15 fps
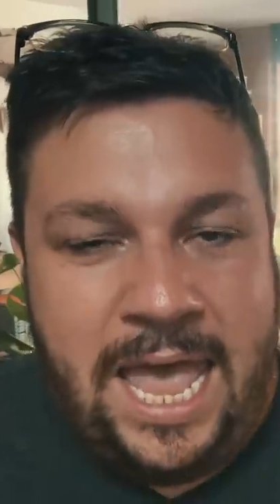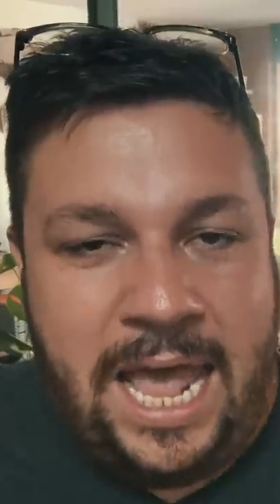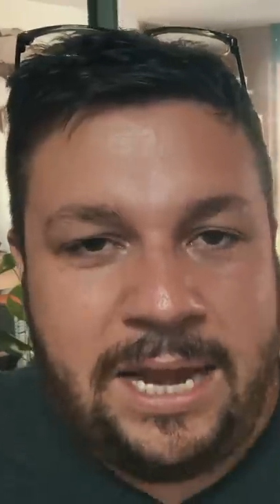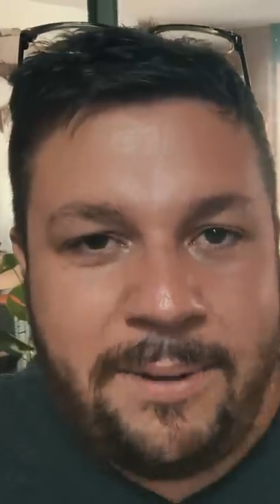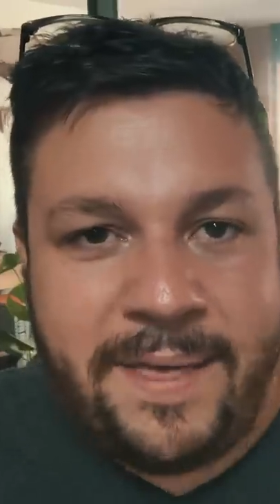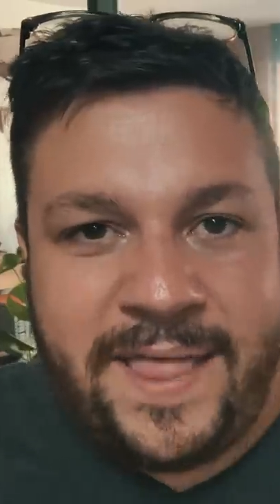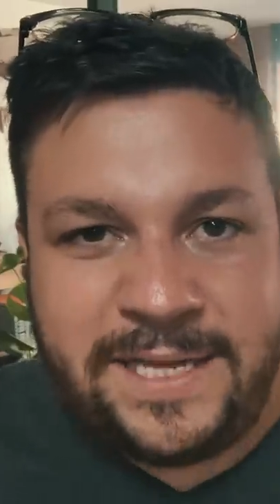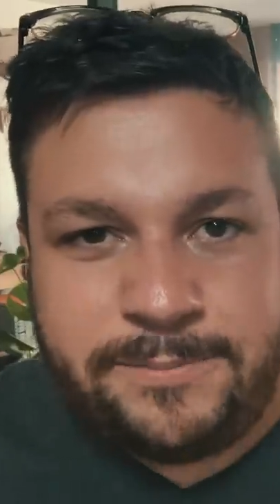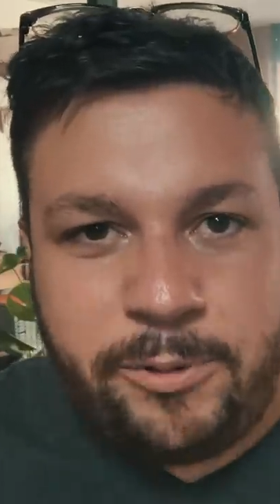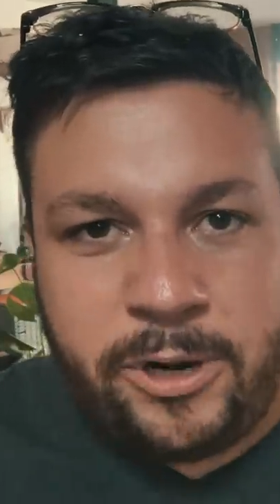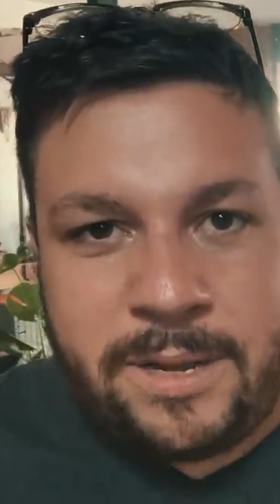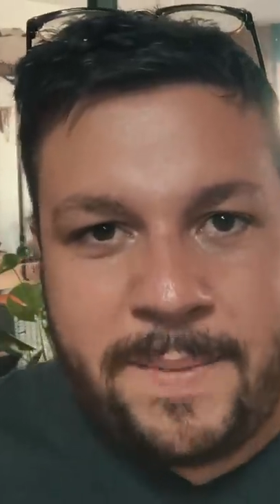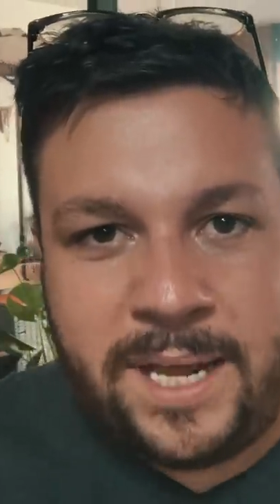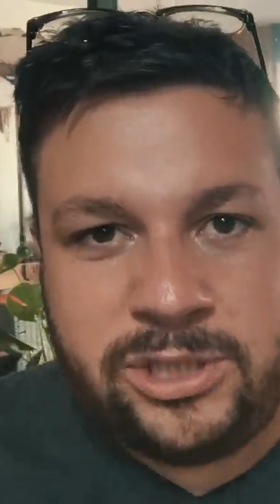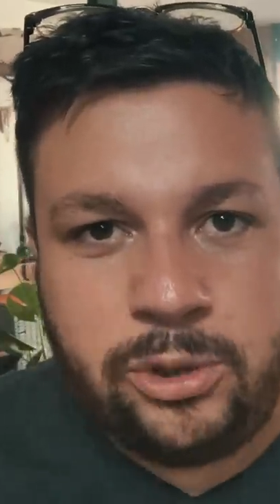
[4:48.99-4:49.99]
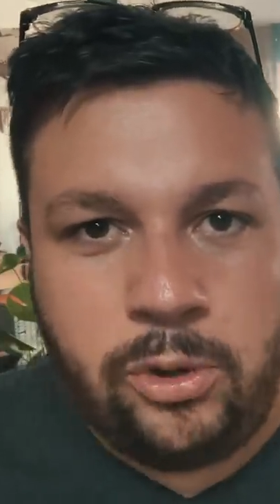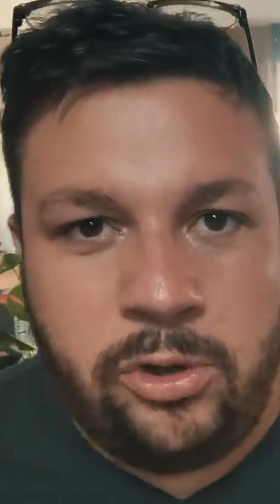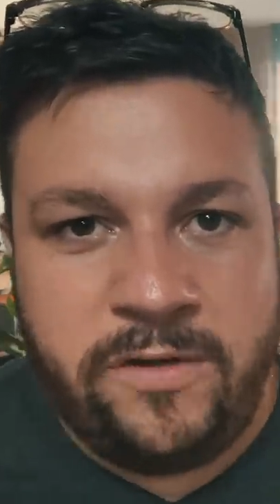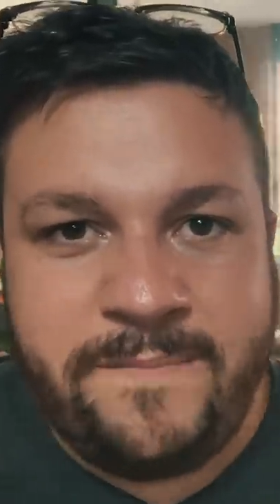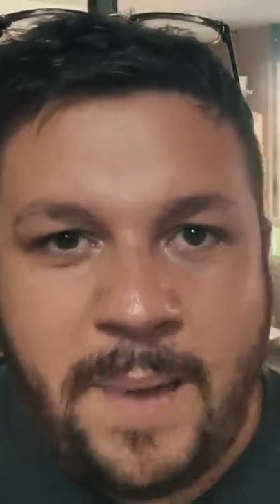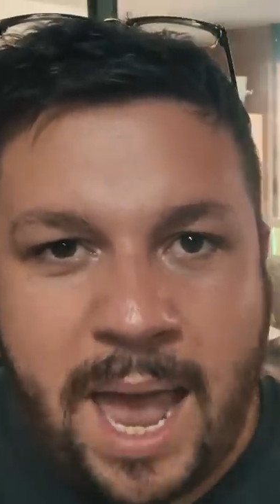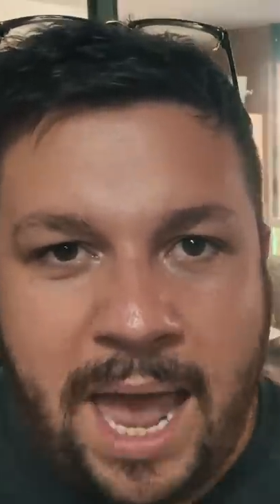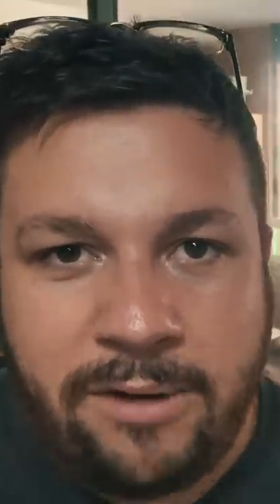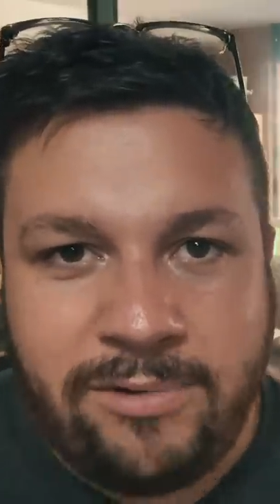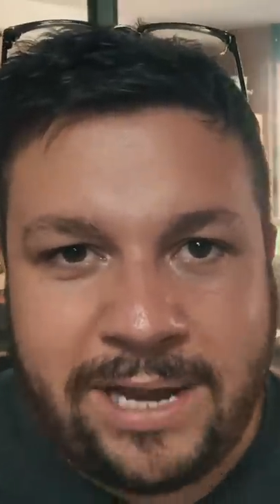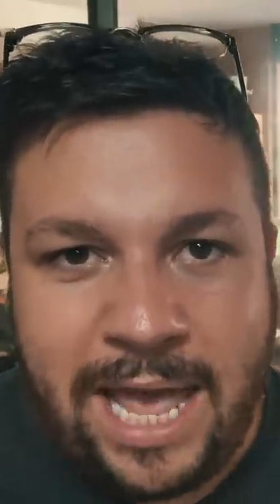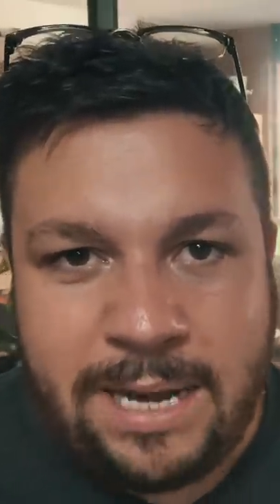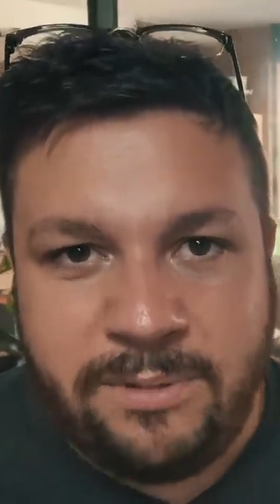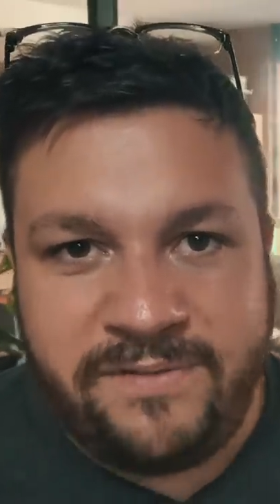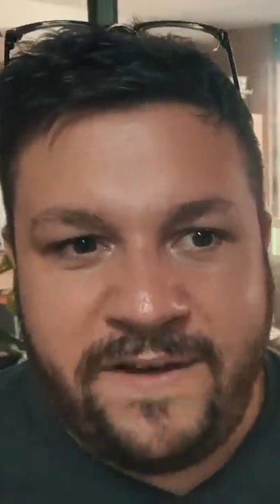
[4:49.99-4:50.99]
Anyway, that's pretty much all of my
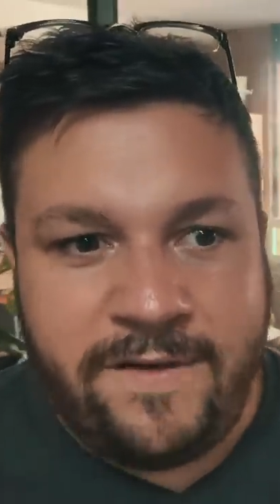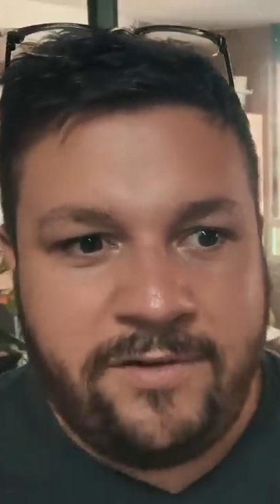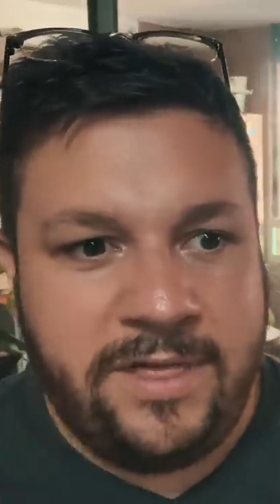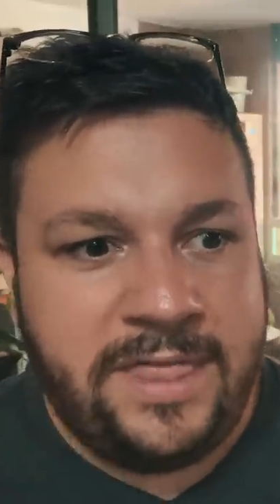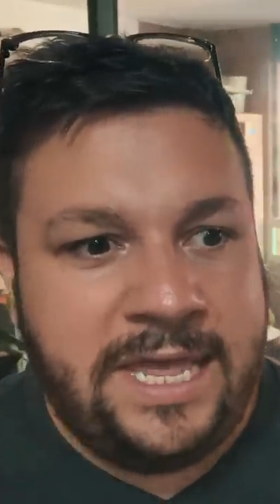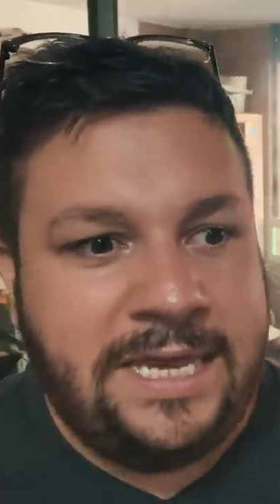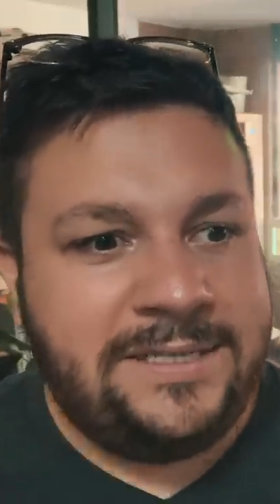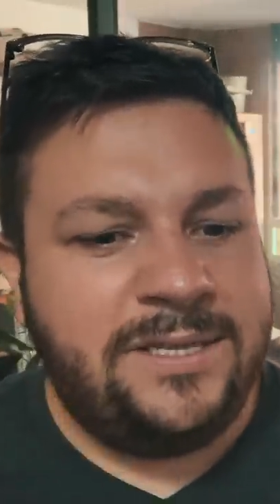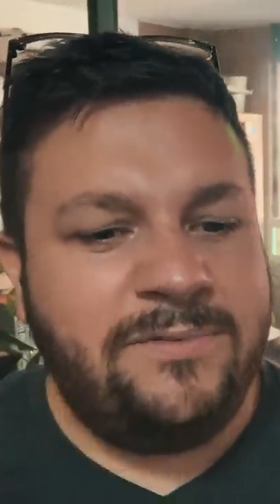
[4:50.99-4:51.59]
unrelatable favorite things.